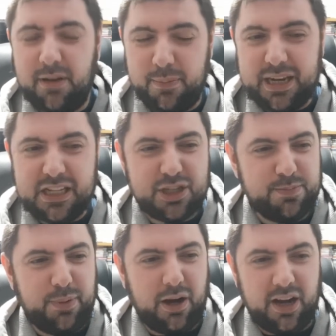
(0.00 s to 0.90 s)
I've been
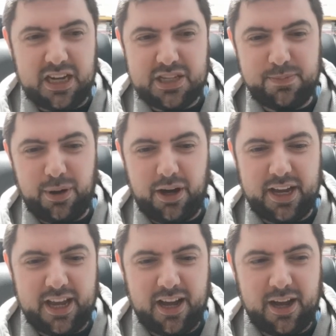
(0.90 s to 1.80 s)
inspired
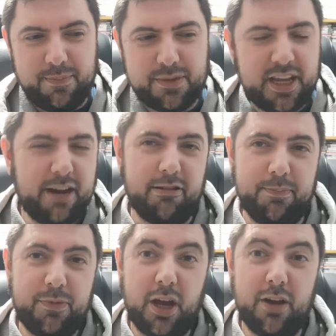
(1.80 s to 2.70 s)
by
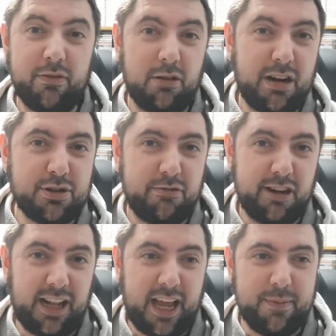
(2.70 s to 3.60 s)
Kieran over at Retro
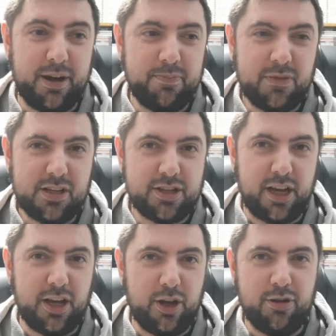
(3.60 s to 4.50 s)
Reclaimer.
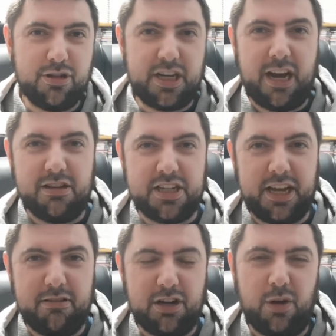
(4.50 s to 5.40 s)
So shout out to
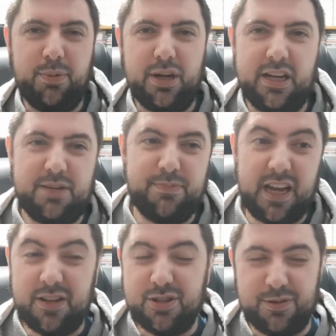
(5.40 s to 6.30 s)
Kieran. I'll put a
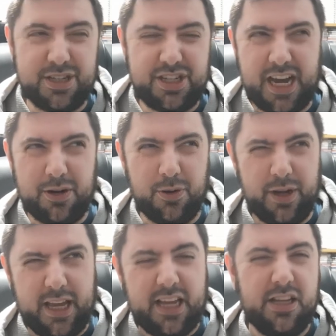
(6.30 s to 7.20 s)
note to his channel
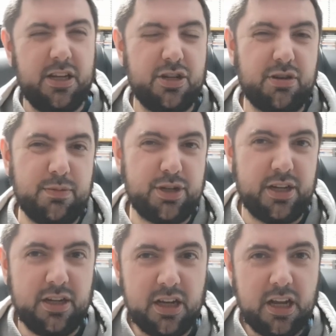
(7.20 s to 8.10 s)
in the
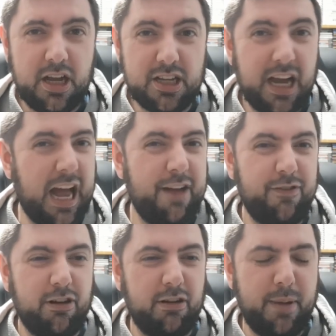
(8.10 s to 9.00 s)
description if
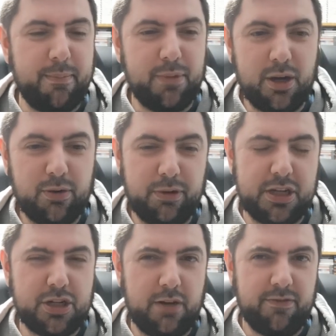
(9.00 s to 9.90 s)
I remember,
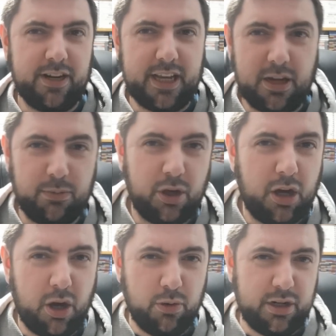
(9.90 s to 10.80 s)
which hopefully I'm
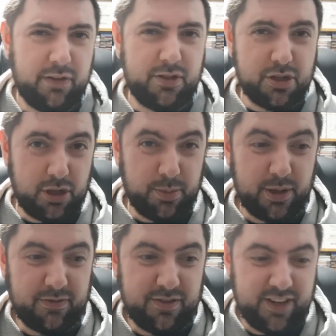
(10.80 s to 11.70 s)
not old enough and stupid
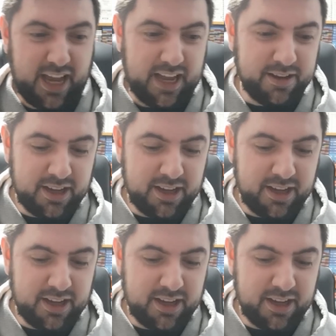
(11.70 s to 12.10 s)
enough to forget.